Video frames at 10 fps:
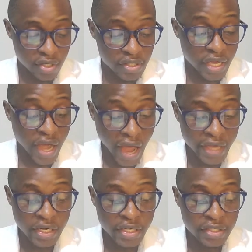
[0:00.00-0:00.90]
They
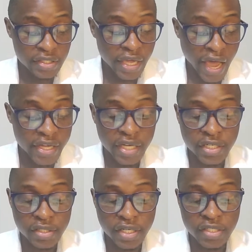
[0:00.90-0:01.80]

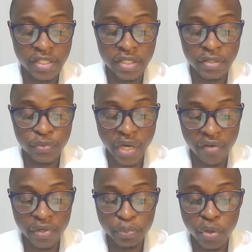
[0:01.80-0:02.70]
highlighted that the
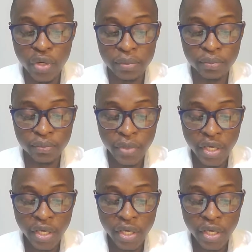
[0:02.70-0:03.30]
recovery program